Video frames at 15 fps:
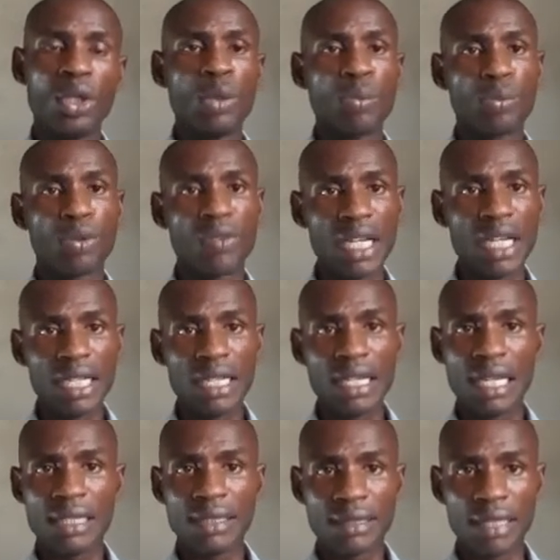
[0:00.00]
provided
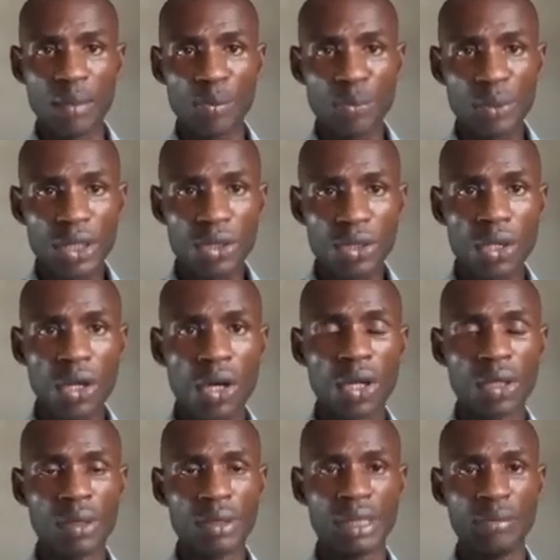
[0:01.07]
that the temperature
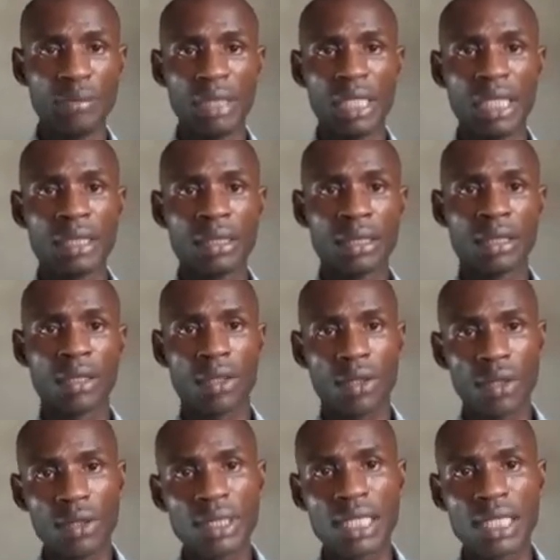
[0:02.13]
remain
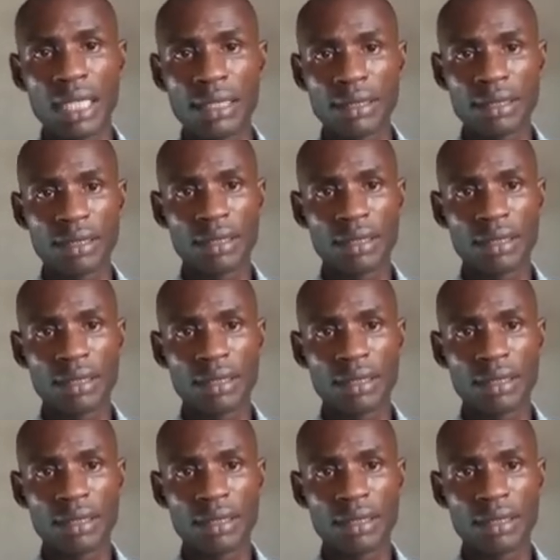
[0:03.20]
constant.